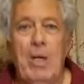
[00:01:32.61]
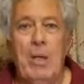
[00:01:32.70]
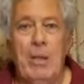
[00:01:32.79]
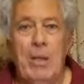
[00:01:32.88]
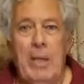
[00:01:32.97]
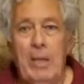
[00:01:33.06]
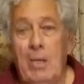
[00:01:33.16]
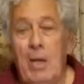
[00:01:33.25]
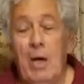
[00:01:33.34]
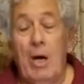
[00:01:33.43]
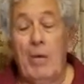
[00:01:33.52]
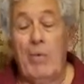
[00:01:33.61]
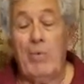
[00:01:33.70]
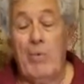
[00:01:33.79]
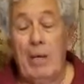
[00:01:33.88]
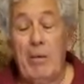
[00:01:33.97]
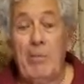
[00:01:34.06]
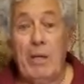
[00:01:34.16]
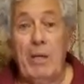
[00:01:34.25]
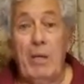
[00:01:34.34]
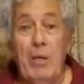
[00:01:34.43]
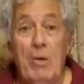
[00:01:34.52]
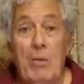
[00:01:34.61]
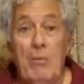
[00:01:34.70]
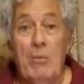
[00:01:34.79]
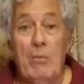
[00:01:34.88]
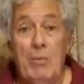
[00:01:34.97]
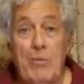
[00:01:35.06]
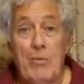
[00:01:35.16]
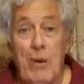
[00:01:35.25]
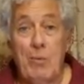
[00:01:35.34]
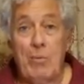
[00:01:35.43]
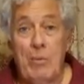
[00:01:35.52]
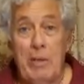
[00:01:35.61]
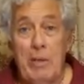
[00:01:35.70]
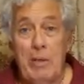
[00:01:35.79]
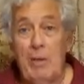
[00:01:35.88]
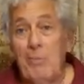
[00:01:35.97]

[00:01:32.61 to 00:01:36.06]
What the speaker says: and then either ring me or phone me,